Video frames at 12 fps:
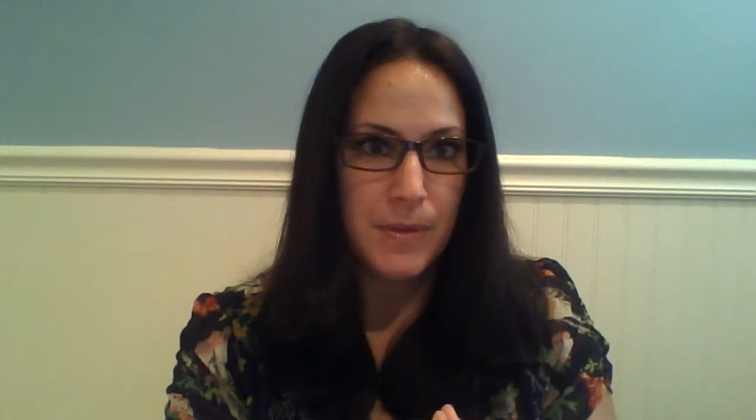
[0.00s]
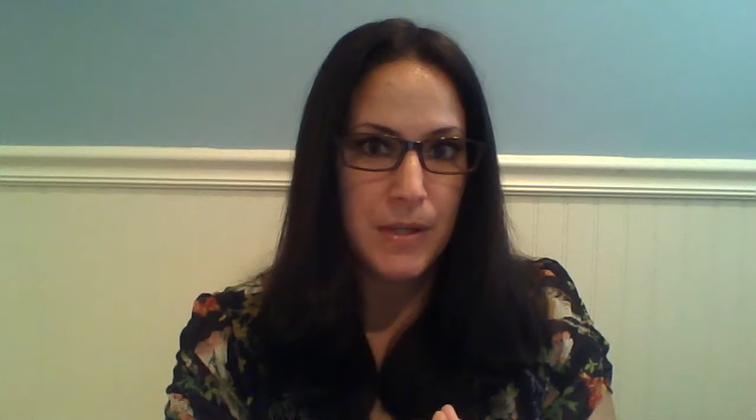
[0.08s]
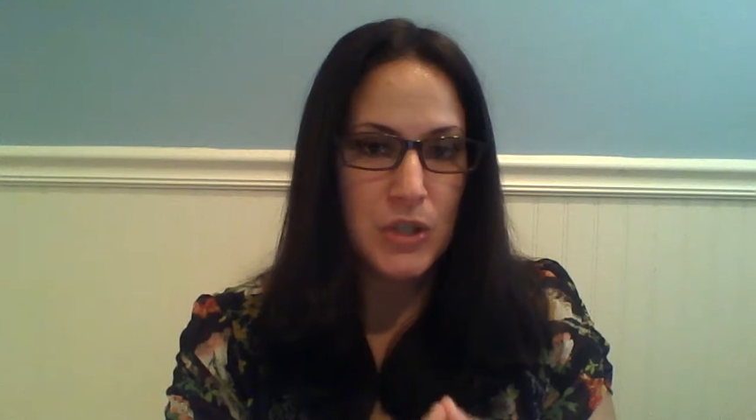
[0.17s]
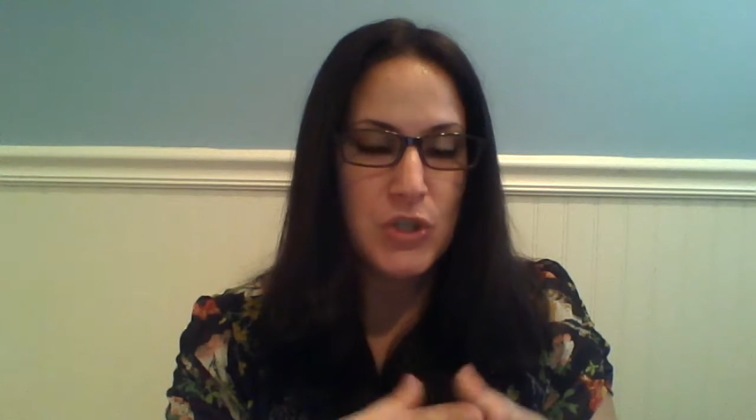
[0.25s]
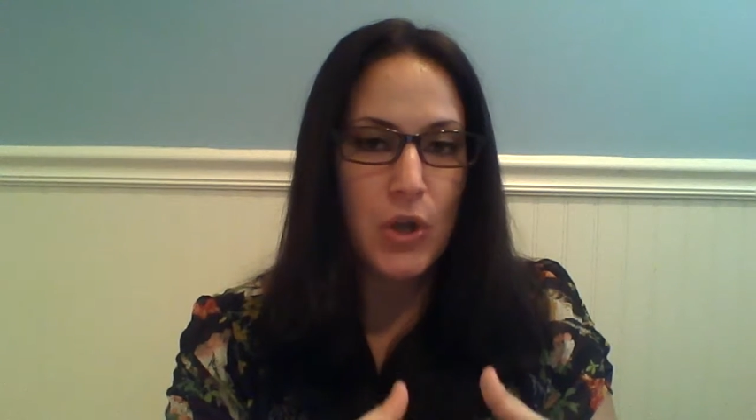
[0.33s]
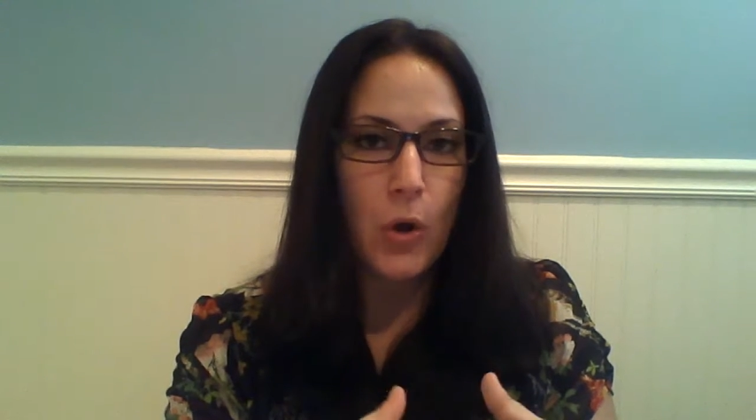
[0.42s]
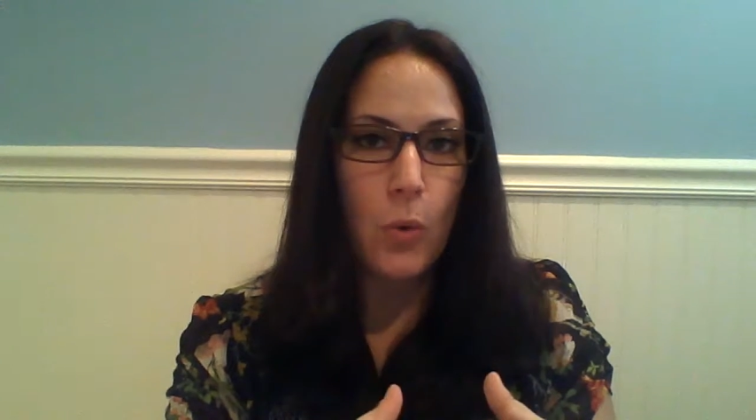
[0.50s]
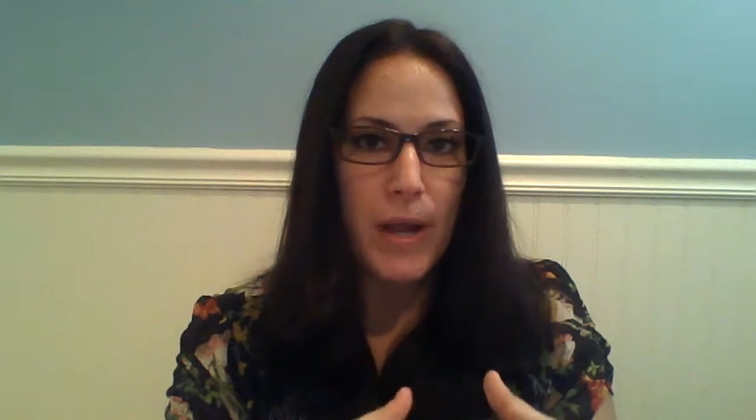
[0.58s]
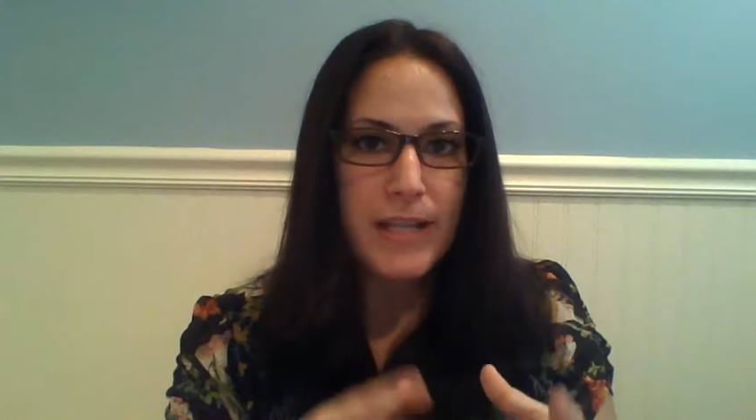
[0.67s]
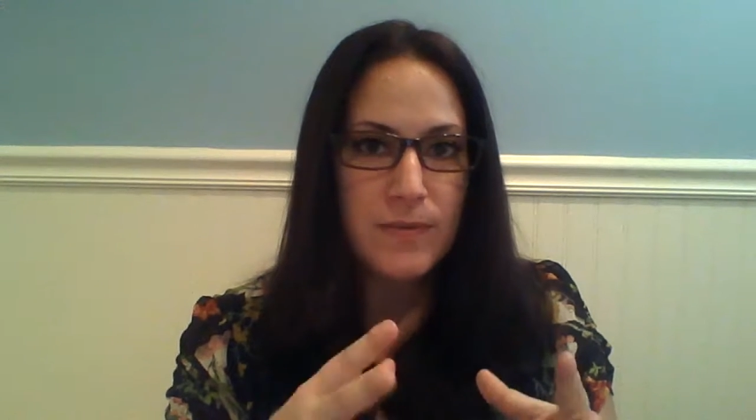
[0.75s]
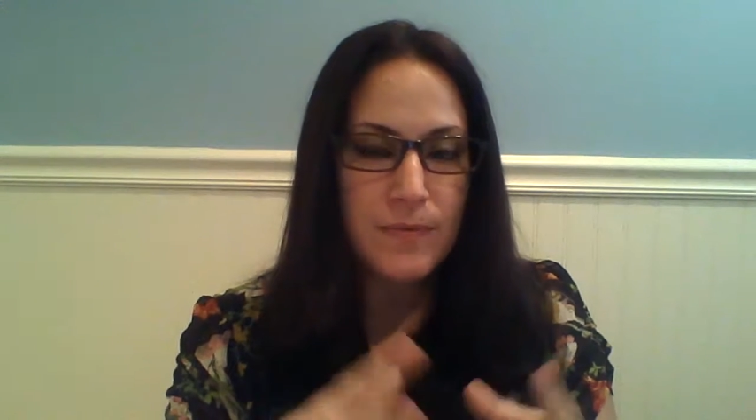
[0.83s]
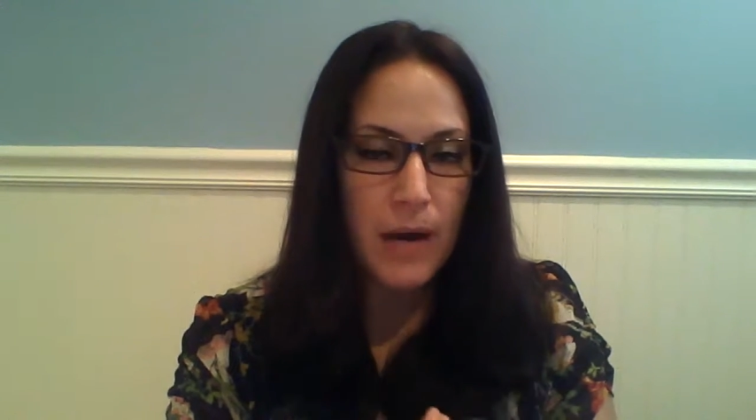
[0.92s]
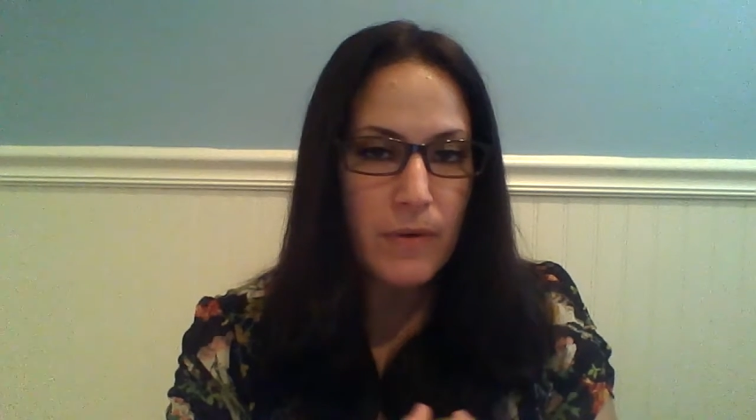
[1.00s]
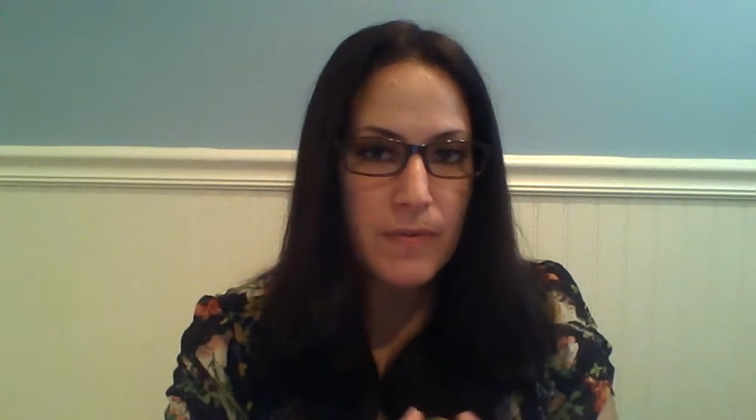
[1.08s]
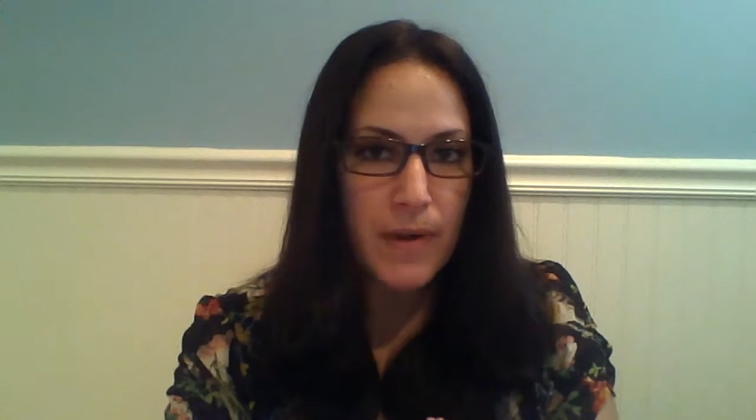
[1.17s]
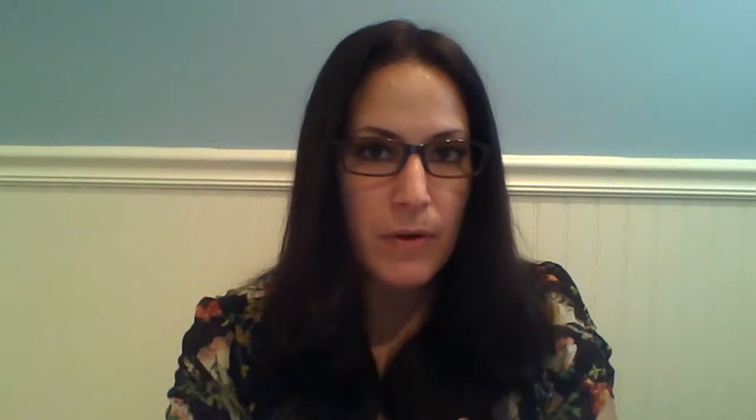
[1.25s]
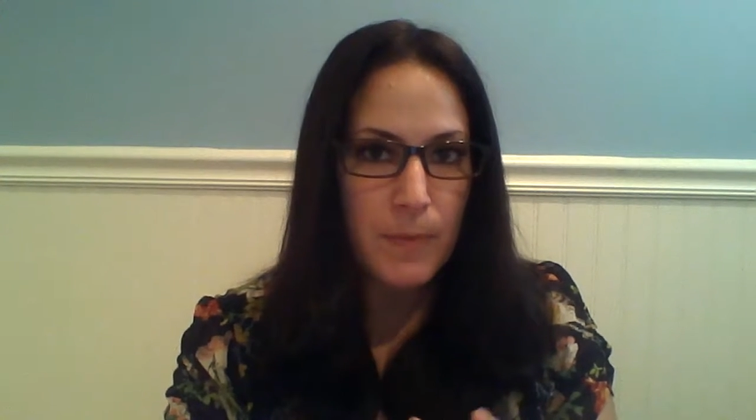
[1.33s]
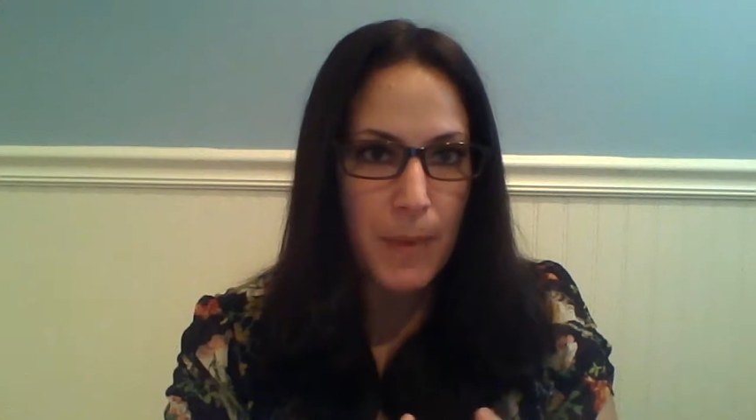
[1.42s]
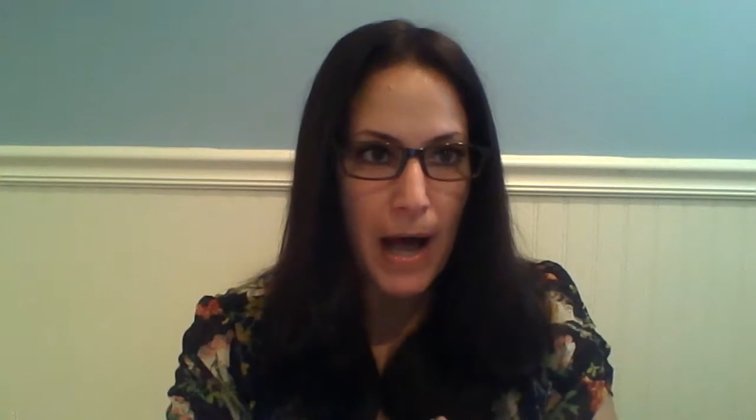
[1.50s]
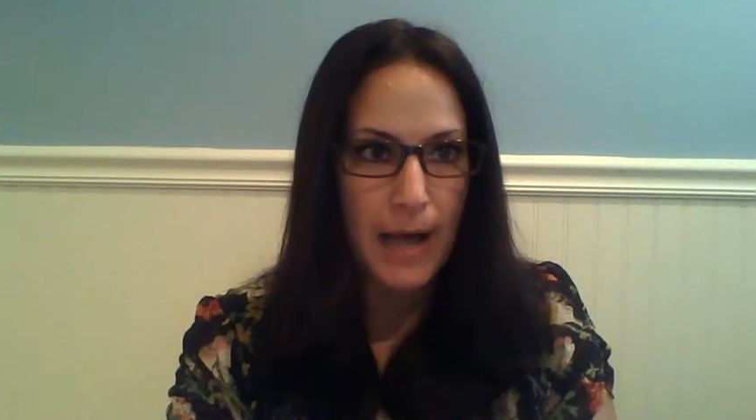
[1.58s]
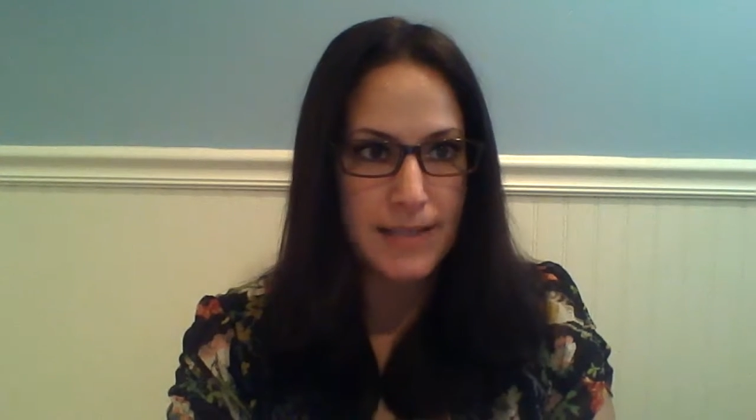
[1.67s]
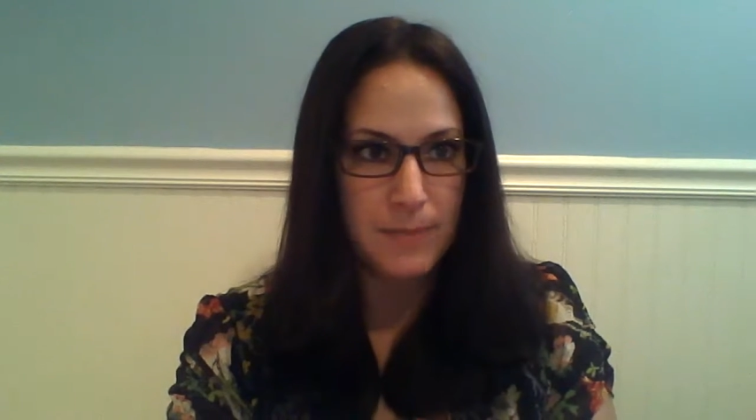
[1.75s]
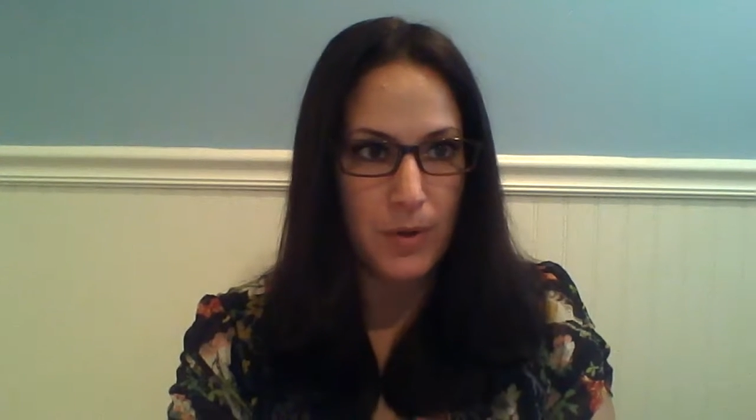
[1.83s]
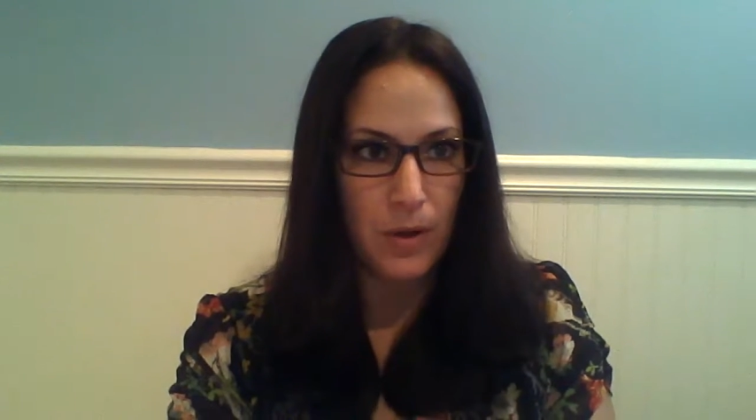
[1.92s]
So it's very, very
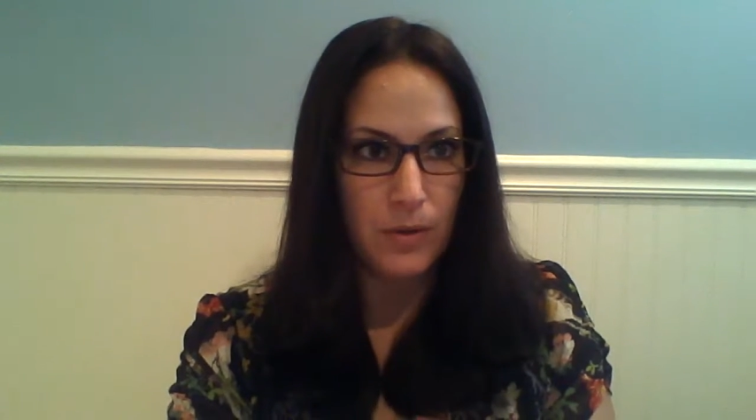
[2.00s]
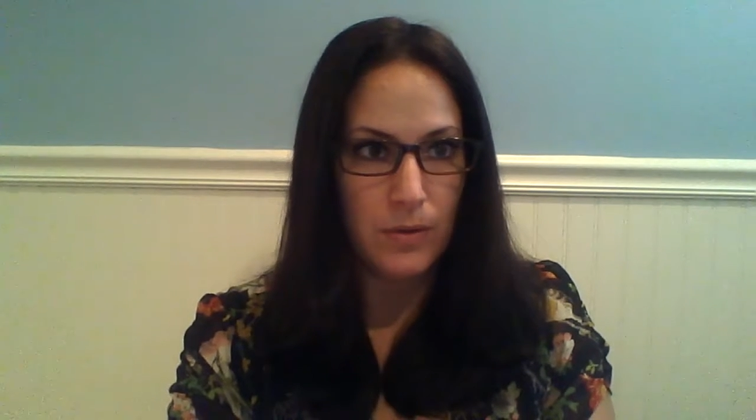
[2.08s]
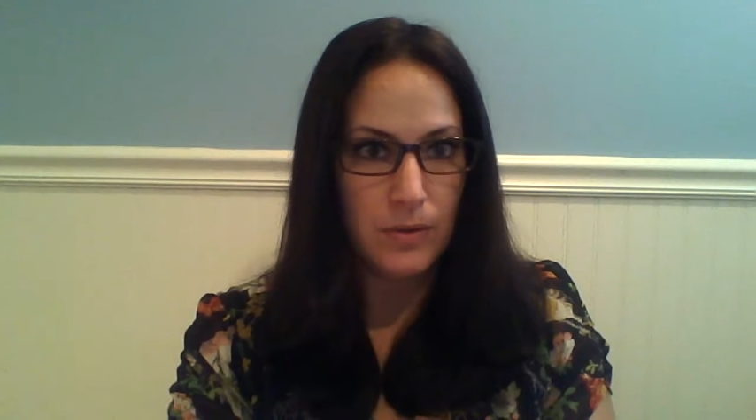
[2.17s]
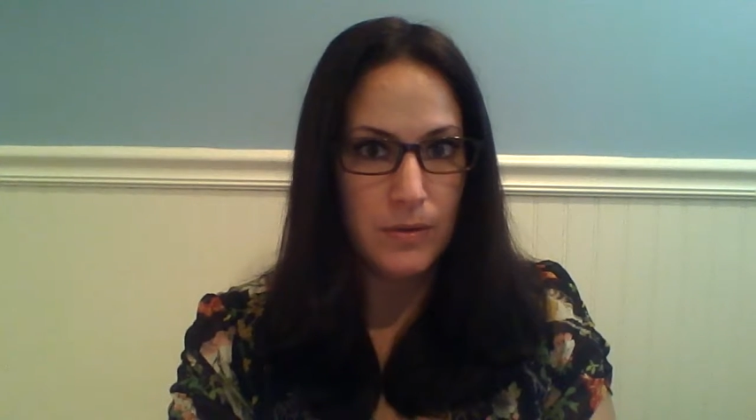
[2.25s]
possible.